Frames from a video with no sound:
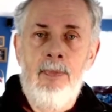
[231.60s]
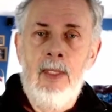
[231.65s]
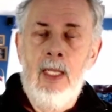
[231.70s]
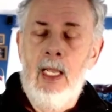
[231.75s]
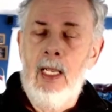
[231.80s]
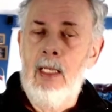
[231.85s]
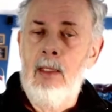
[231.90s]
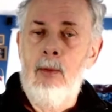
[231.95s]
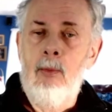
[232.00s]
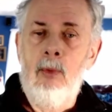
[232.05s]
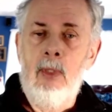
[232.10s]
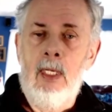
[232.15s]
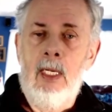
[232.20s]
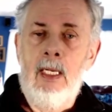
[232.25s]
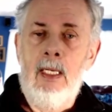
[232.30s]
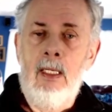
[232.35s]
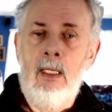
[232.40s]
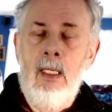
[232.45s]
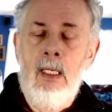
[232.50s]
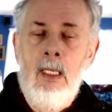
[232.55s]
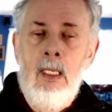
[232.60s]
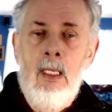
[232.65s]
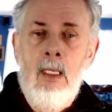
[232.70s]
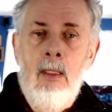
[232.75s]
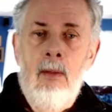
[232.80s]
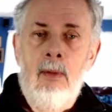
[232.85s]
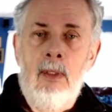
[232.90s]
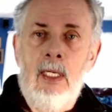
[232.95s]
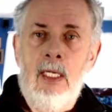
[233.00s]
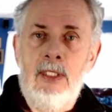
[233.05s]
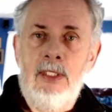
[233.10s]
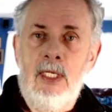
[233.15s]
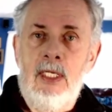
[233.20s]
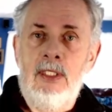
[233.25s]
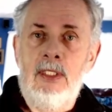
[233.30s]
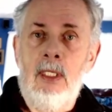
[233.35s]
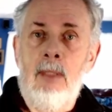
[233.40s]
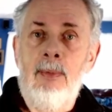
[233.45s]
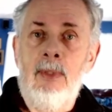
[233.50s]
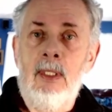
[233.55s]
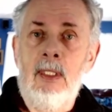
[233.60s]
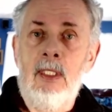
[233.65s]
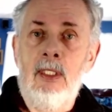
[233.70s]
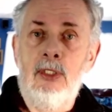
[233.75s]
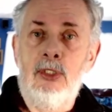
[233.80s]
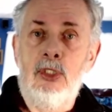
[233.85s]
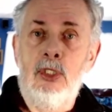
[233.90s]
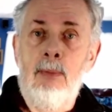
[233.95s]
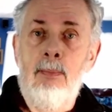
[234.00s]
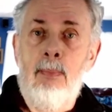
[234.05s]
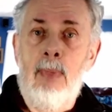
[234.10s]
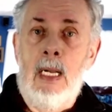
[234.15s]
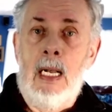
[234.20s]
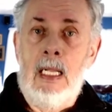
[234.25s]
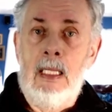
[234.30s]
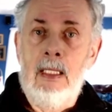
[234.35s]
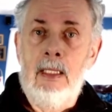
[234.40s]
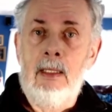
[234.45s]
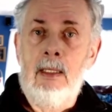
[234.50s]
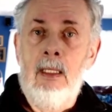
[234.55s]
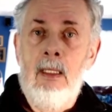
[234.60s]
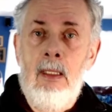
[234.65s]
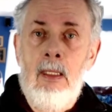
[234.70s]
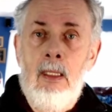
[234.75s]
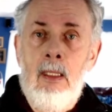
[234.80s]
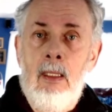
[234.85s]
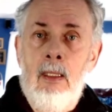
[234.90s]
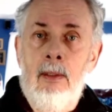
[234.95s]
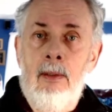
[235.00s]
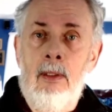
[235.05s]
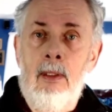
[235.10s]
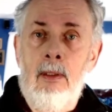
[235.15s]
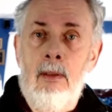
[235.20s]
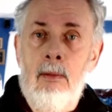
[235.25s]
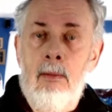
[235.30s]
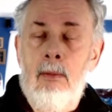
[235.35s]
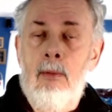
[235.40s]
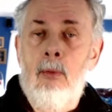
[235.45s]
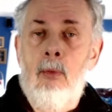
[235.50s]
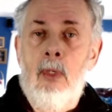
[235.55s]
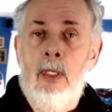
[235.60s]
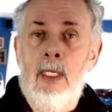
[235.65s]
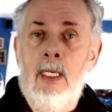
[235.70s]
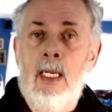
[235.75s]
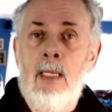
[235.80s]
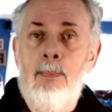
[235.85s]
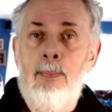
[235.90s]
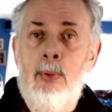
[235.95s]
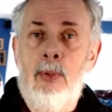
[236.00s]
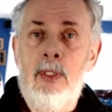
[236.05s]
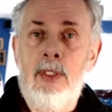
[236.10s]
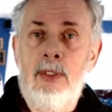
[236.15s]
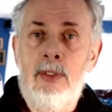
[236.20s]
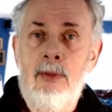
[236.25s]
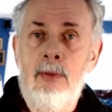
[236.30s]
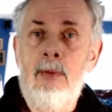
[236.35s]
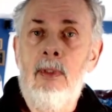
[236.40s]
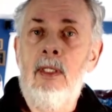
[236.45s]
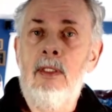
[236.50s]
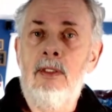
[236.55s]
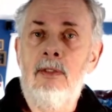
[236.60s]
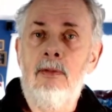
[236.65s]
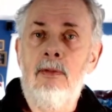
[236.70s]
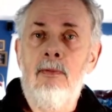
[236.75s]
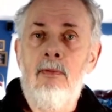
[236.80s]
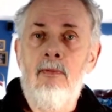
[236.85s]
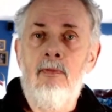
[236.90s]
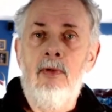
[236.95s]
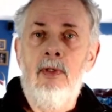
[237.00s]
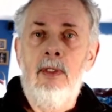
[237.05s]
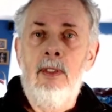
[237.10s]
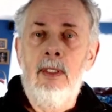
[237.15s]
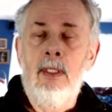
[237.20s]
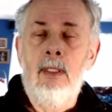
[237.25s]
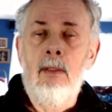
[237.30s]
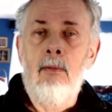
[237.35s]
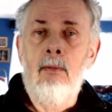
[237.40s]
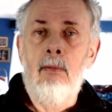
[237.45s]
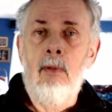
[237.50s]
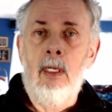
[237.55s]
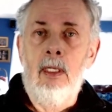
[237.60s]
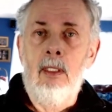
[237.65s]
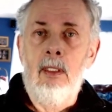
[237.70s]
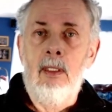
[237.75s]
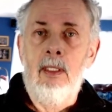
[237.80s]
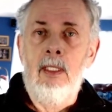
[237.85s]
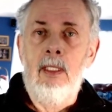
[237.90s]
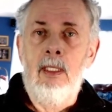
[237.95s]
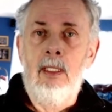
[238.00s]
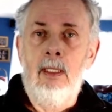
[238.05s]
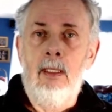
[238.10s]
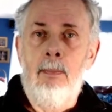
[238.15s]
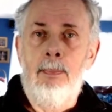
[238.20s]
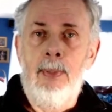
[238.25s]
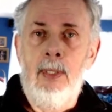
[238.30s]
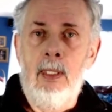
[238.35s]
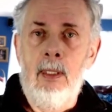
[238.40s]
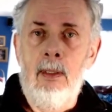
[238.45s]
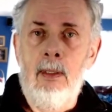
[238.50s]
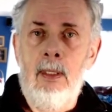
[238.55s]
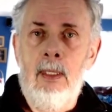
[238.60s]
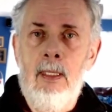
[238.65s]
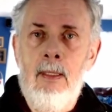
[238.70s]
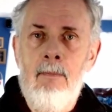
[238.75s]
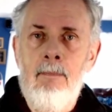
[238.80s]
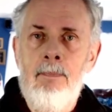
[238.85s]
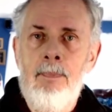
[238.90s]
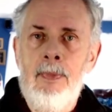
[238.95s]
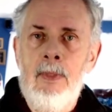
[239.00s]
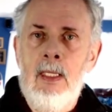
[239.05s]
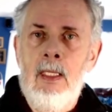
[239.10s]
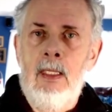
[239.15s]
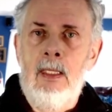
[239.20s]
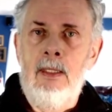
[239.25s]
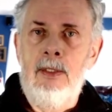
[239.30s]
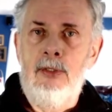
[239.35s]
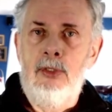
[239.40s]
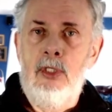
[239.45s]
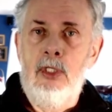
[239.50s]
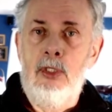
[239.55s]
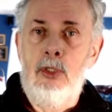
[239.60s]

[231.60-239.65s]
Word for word: And when I when I say something is symbolic, the, the one I point to that's very readily apparent is the